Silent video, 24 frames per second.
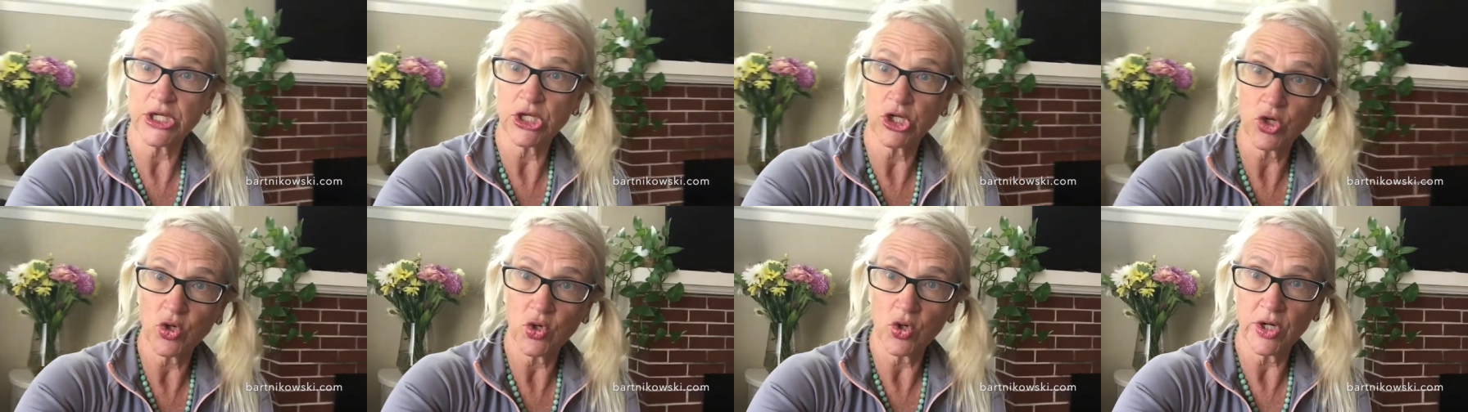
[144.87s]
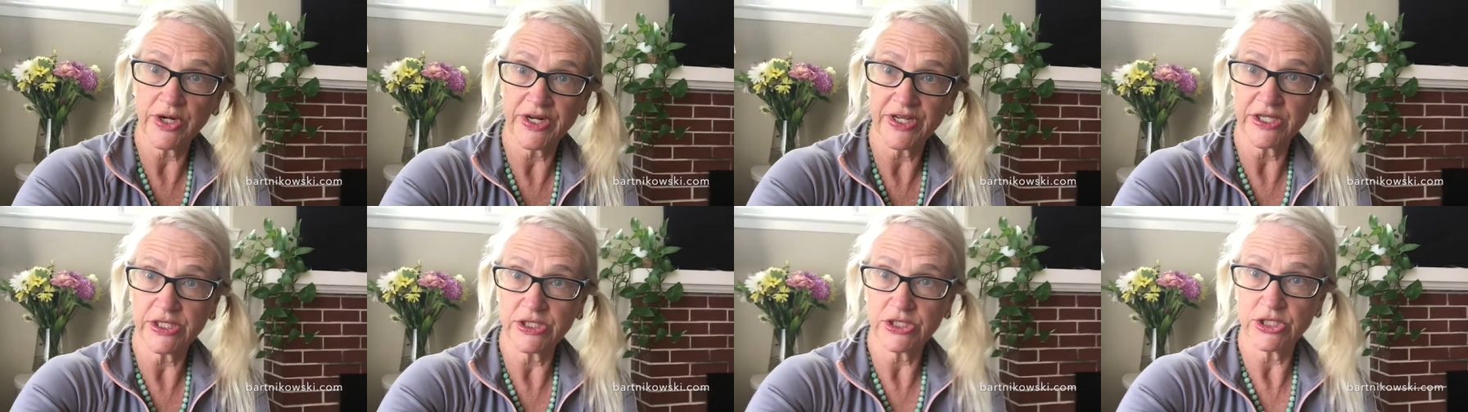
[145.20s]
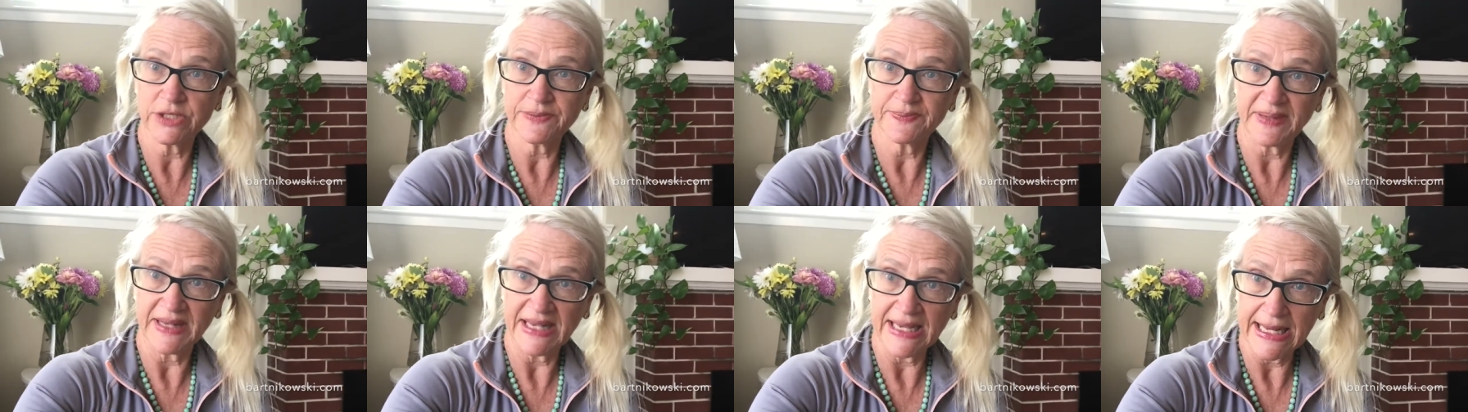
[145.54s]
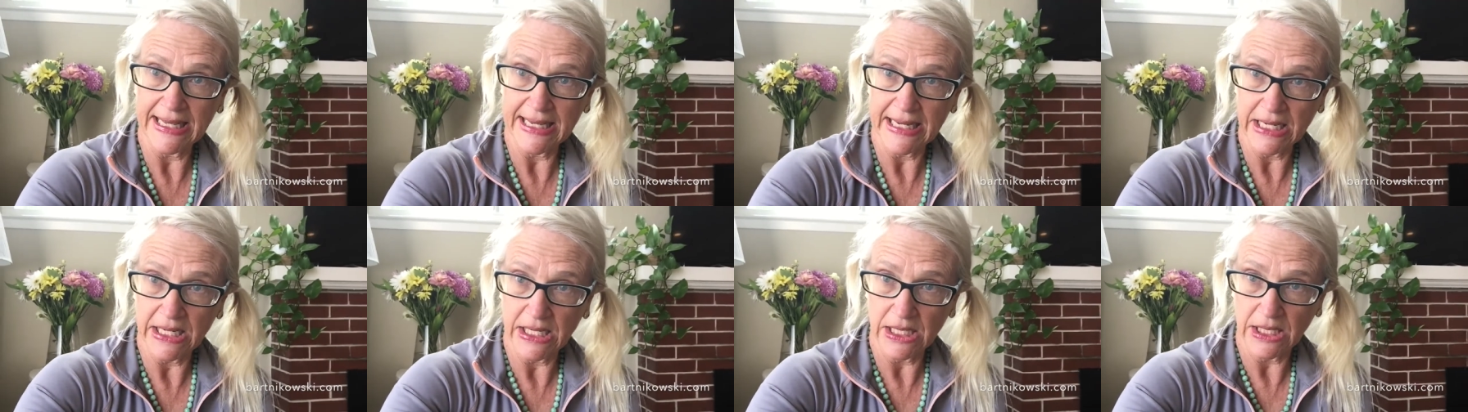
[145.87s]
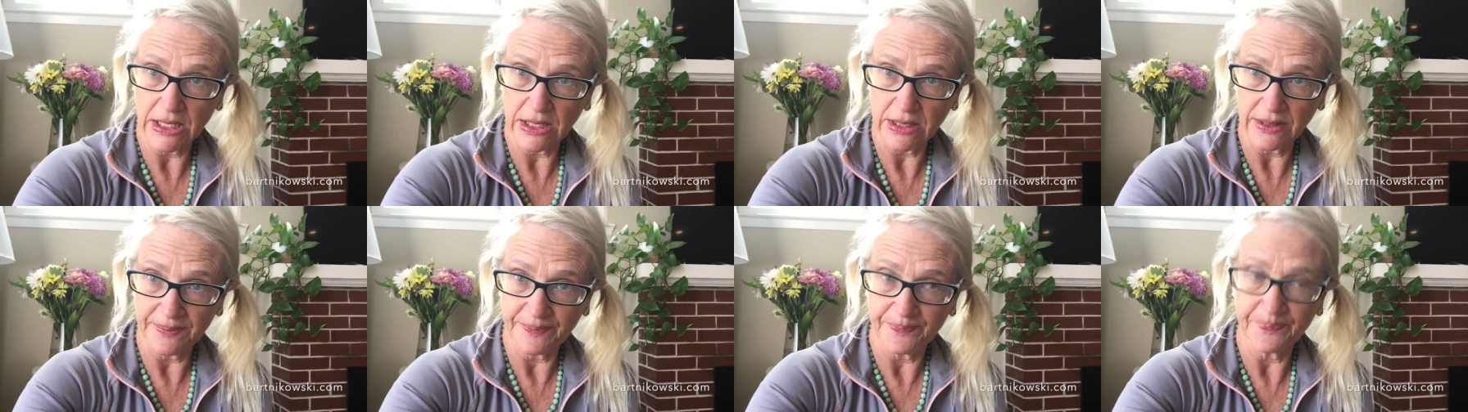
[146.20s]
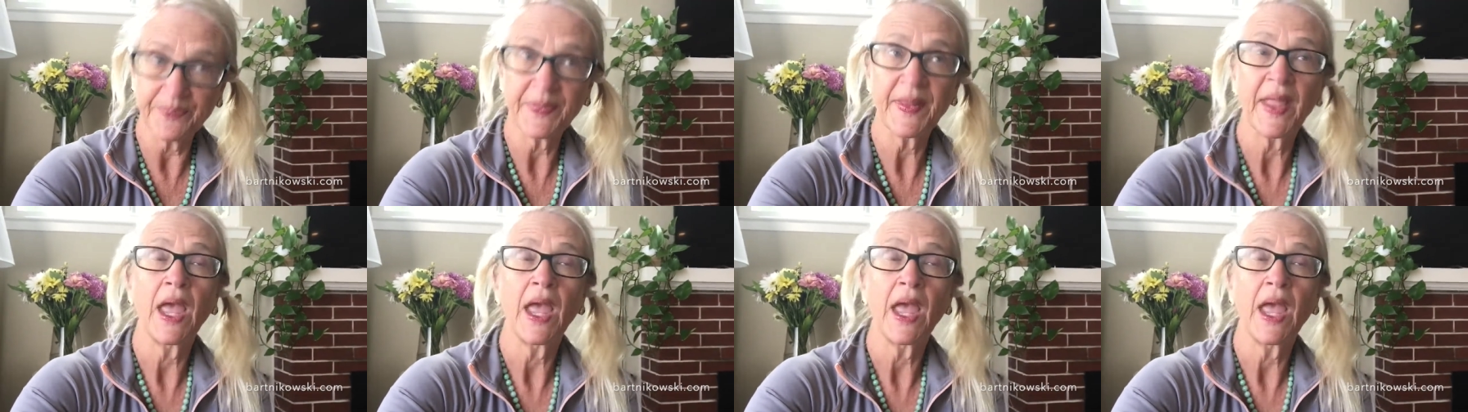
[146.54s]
according to plan.